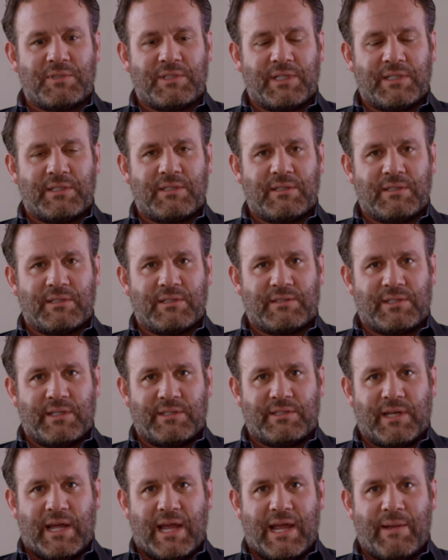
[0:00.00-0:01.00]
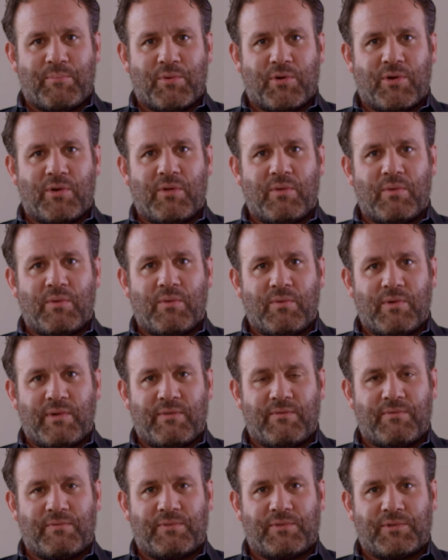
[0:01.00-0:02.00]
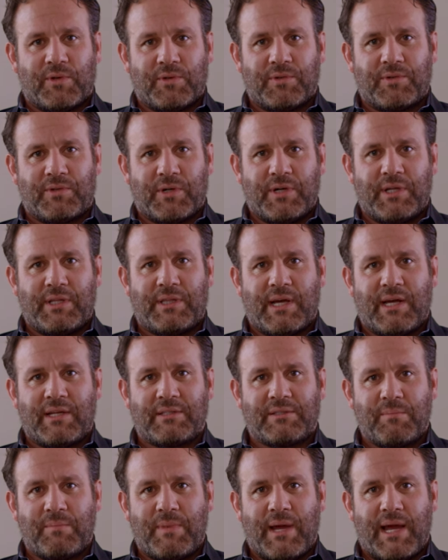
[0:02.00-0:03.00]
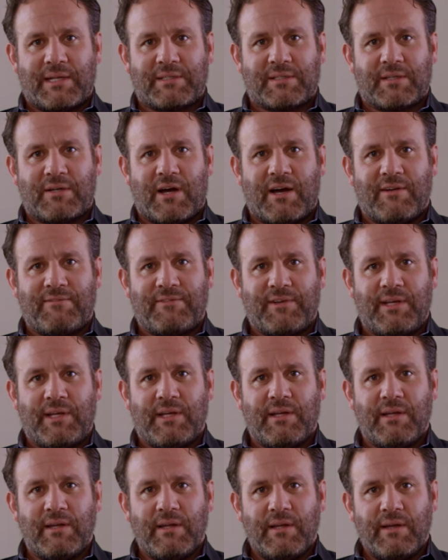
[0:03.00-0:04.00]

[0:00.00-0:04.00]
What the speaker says: Since April, we've sold 30,000 bags of coffee,